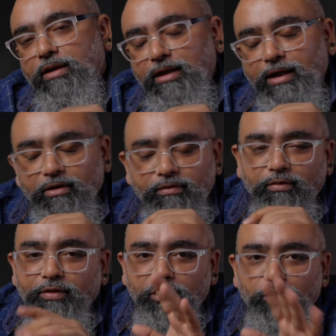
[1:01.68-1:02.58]
at the end of the
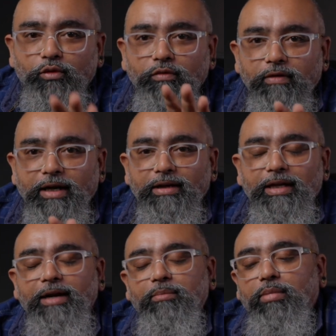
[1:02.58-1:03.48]
video, don't forget
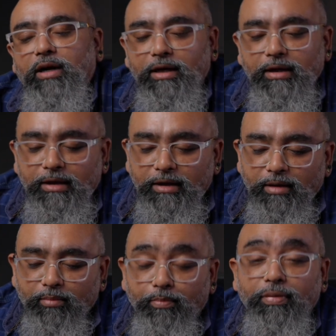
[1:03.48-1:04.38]
that. But
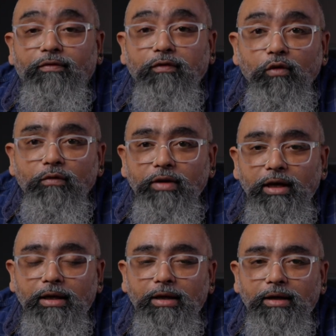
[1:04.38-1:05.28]
before
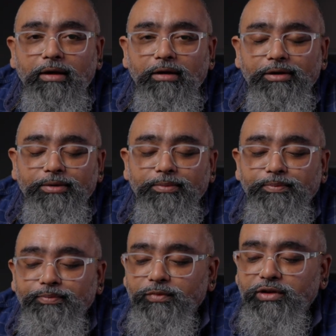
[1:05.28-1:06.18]
we
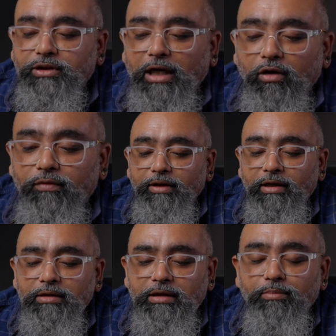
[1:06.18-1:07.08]
start off, there
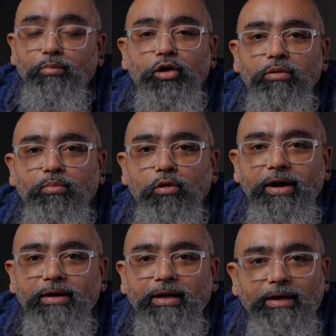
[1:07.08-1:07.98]
is an important
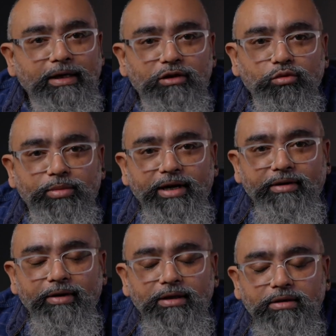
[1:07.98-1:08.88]
point that needs to be
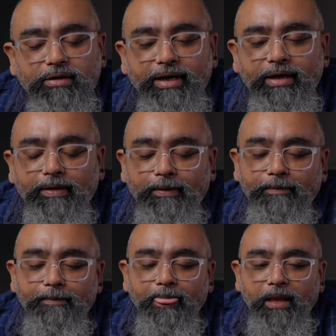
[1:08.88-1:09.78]
addressed, right?
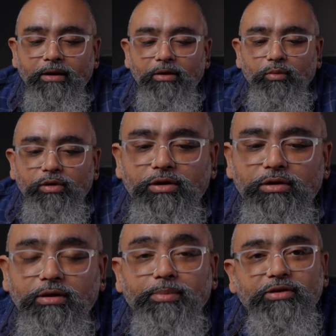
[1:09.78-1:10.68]
Which
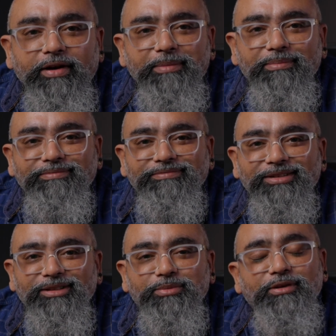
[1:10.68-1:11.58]
is subscribe
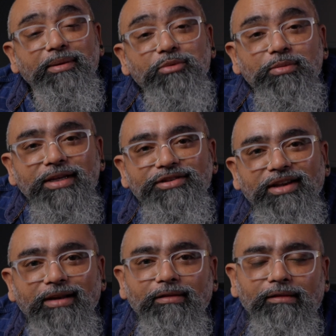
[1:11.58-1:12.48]
to my
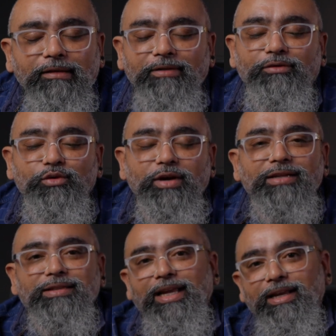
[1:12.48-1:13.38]
channel. If you
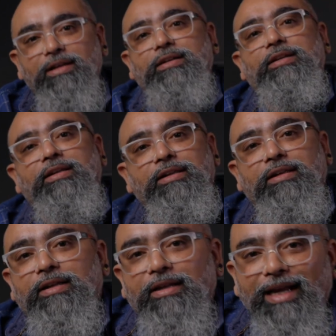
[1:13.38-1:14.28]
guys liked
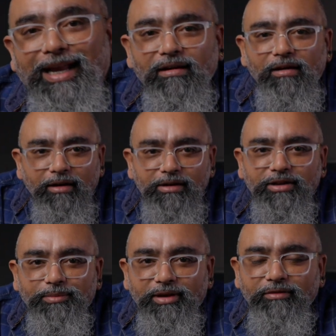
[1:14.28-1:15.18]
and learned
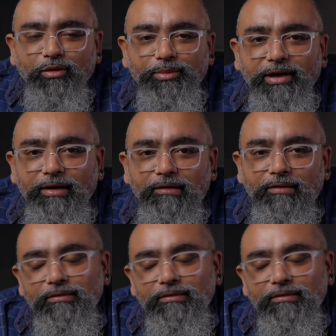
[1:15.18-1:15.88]
something from it,